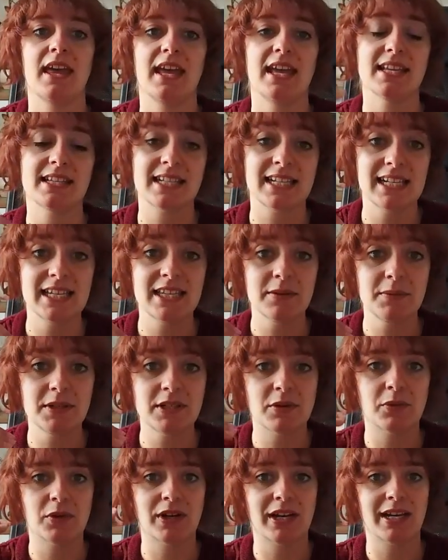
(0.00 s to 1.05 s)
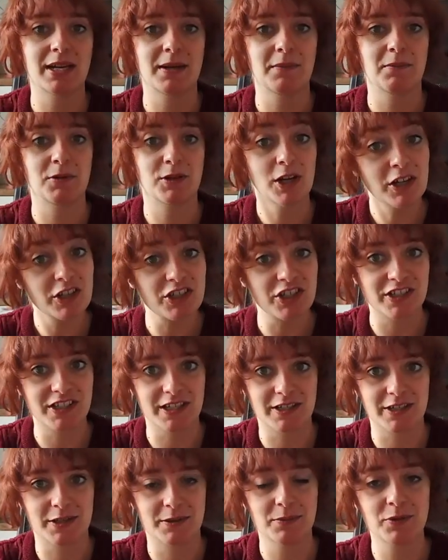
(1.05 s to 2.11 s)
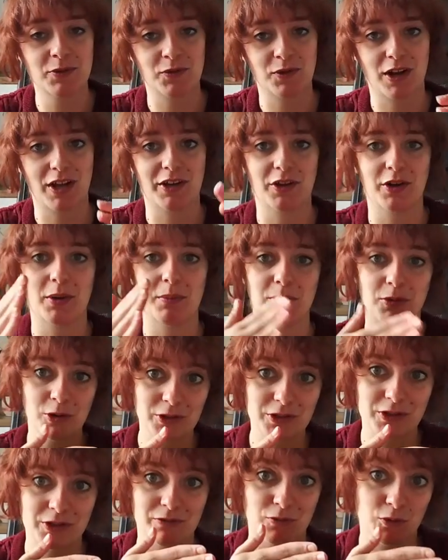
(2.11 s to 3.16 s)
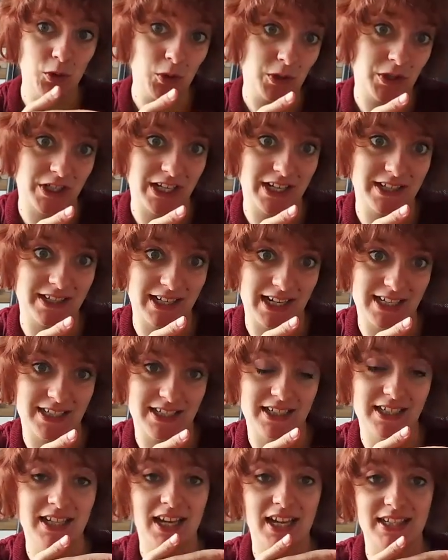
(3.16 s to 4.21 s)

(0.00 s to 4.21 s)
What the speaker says: It's clear that we don't want any production systems relying on our bronze raw data,